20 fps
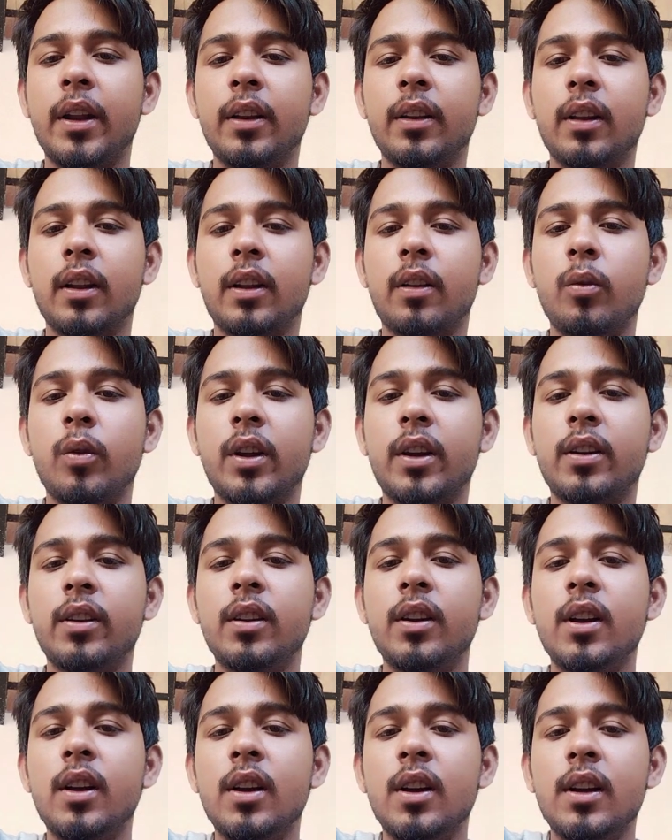the
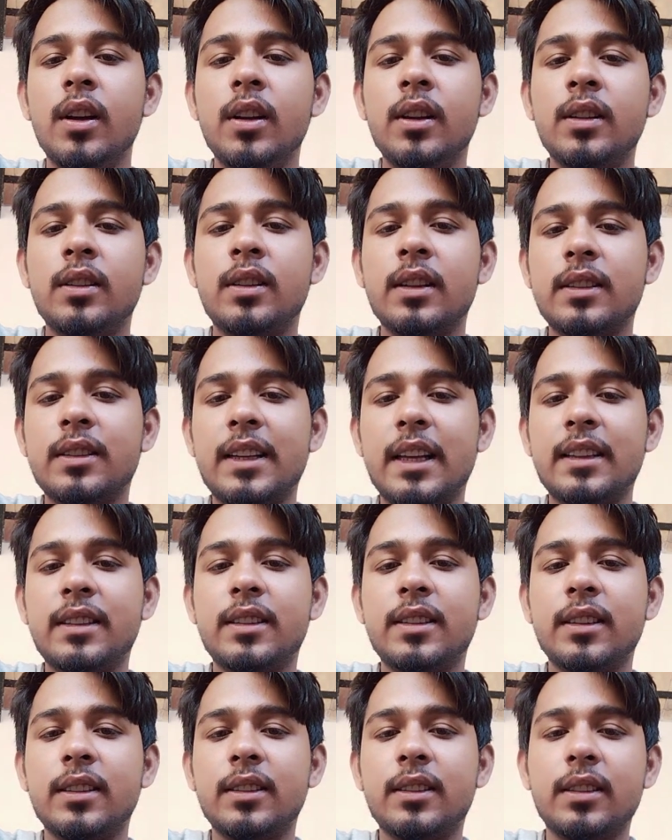quick
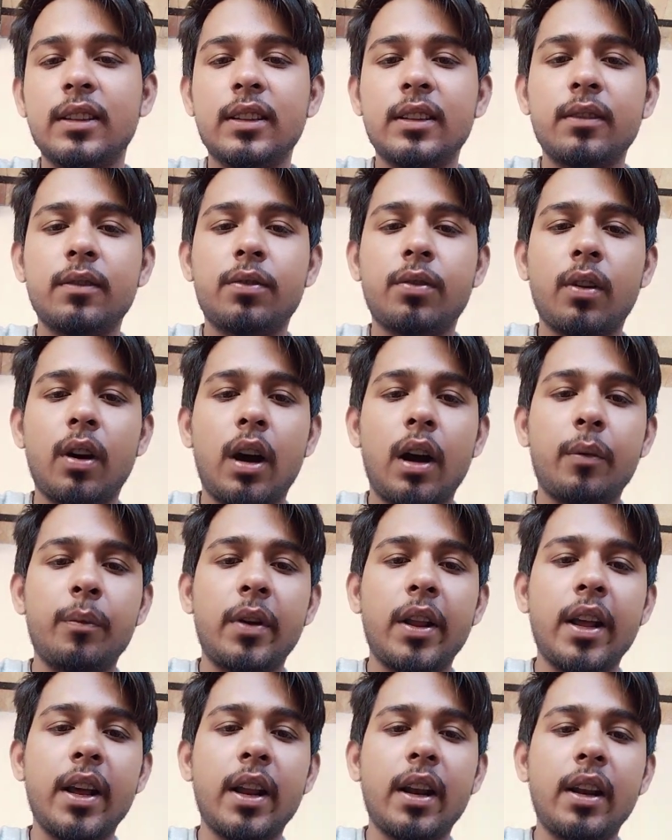succession from
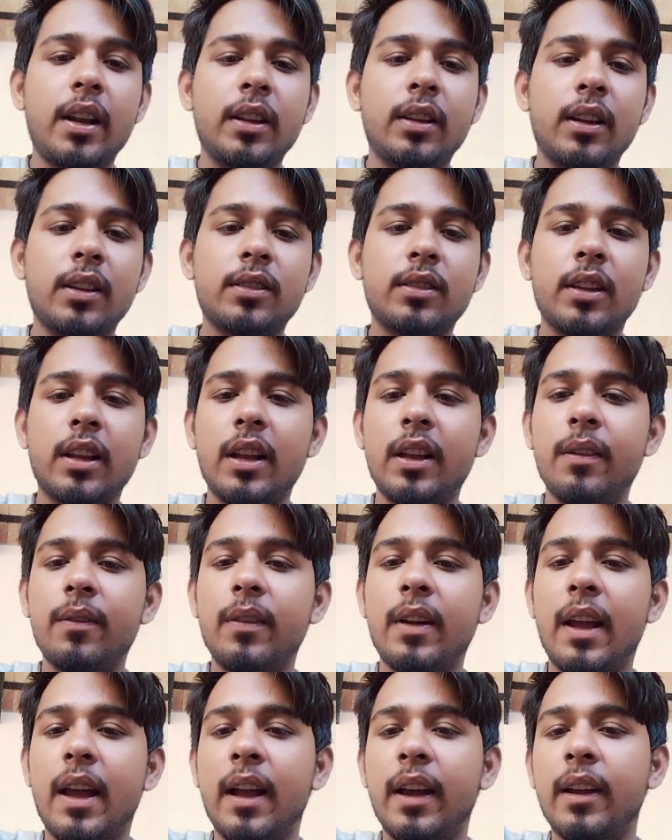nearly the same
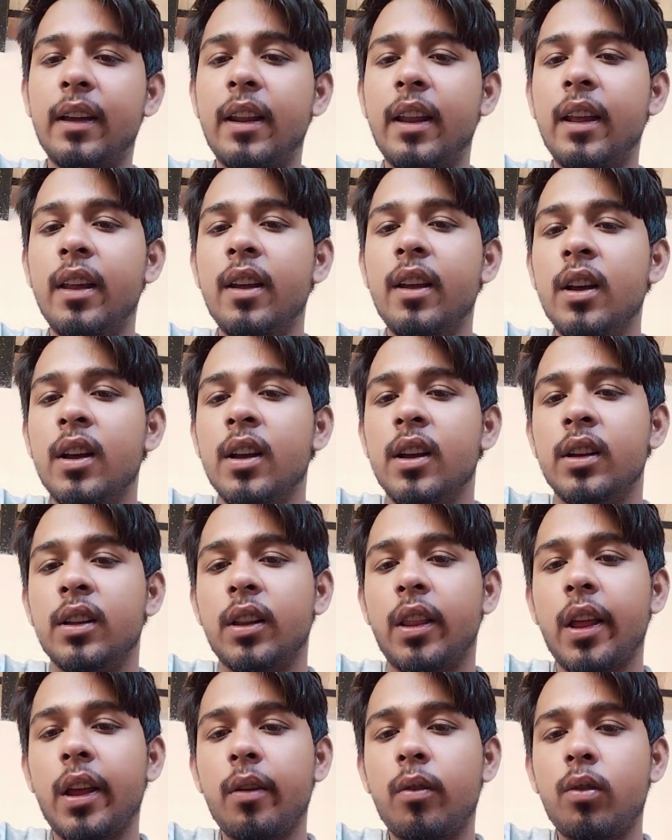angle,
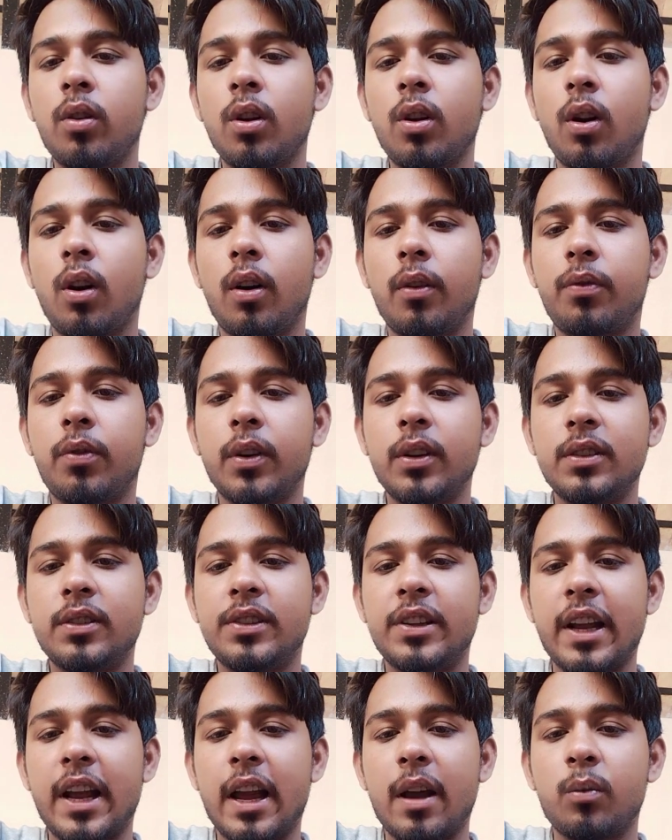they would often
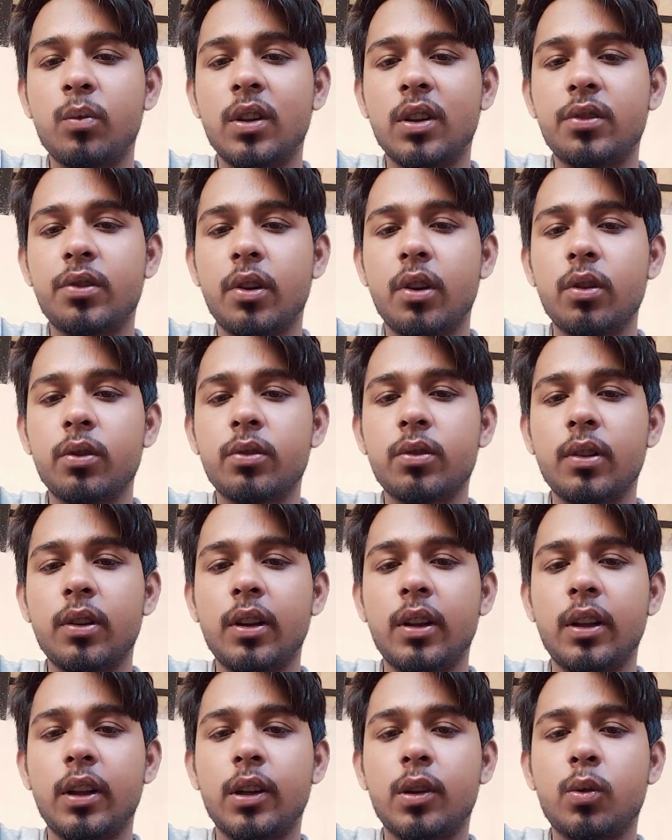jam. The solution
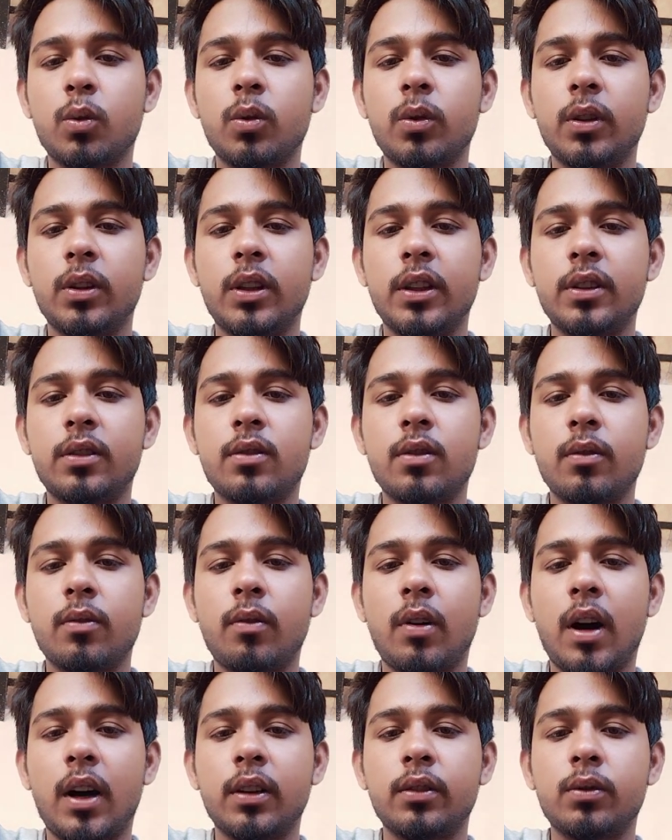to this
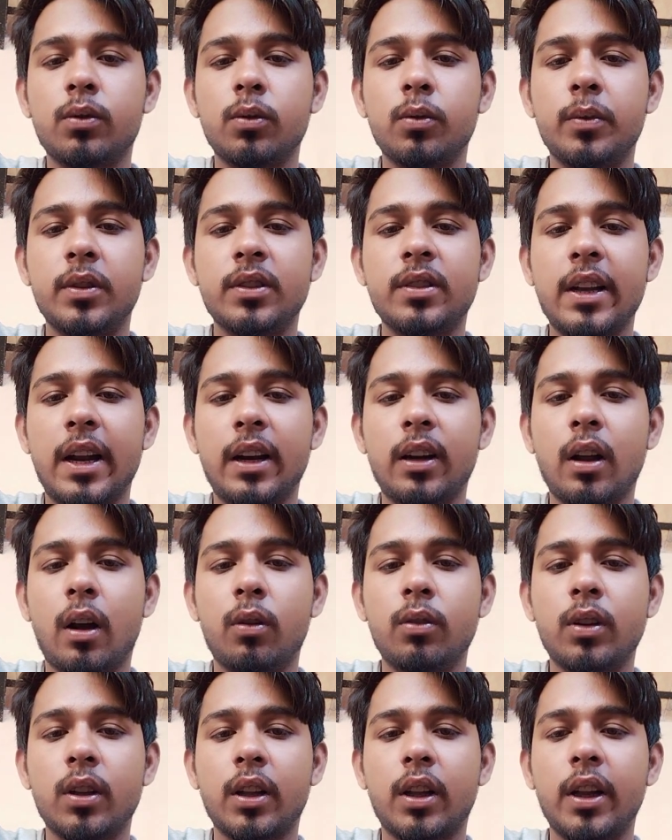was to be set
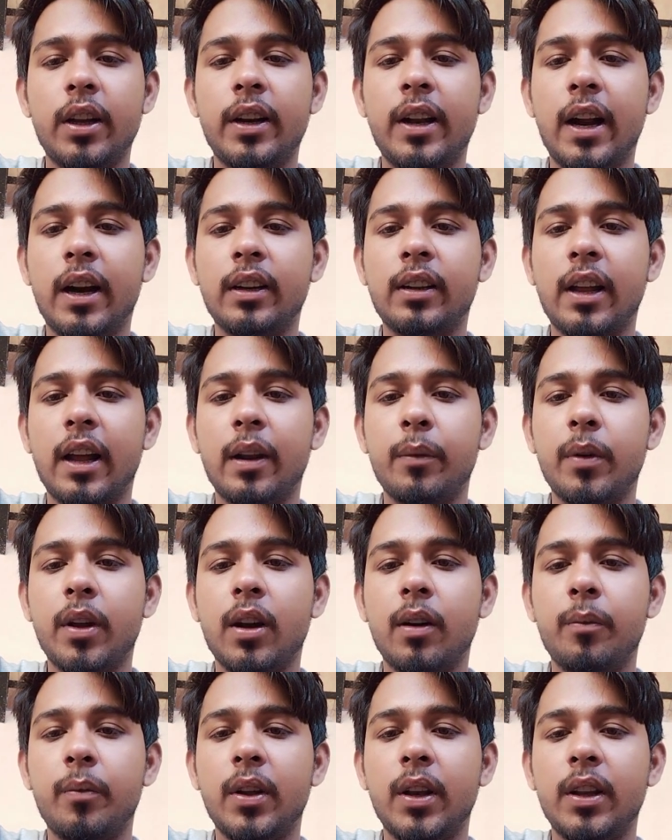out the key that can be
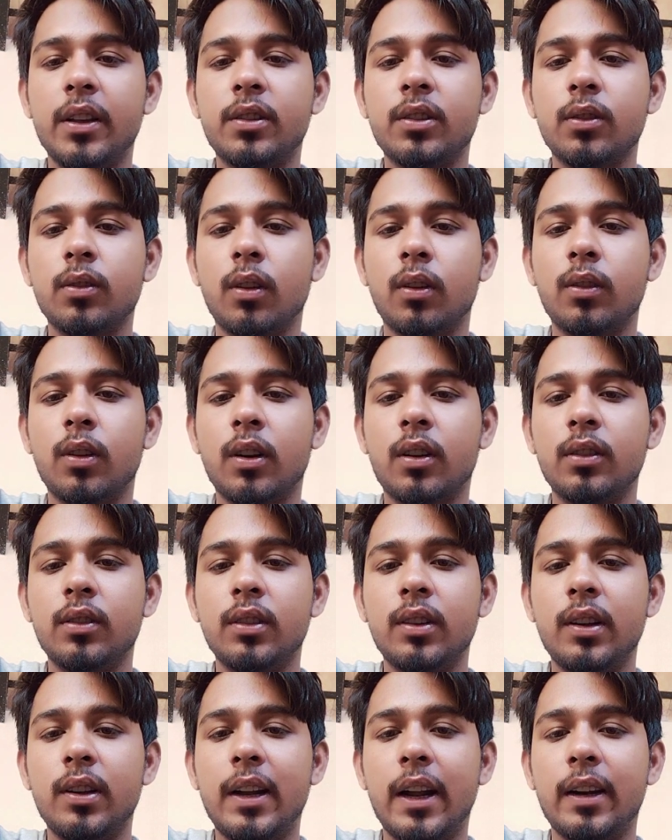combinations of the
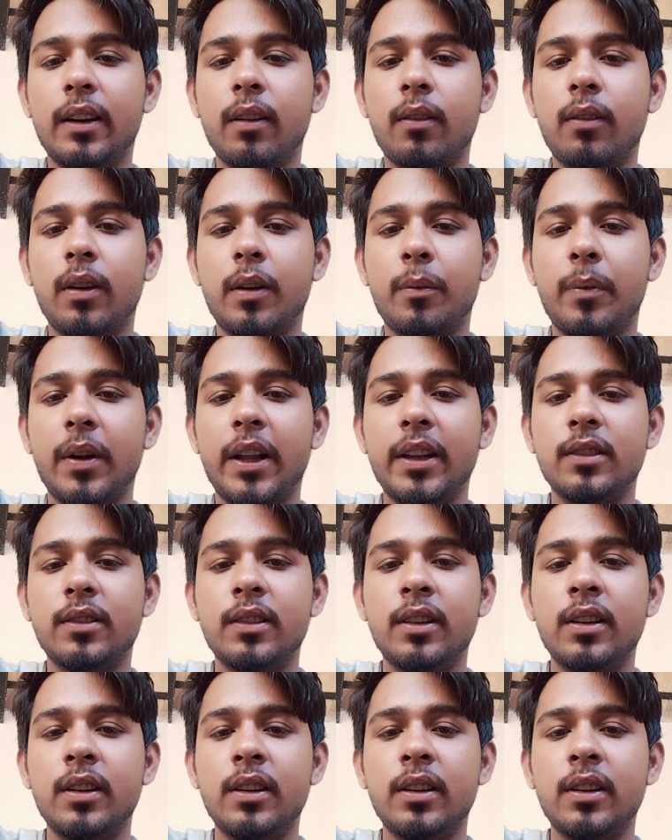letter were placed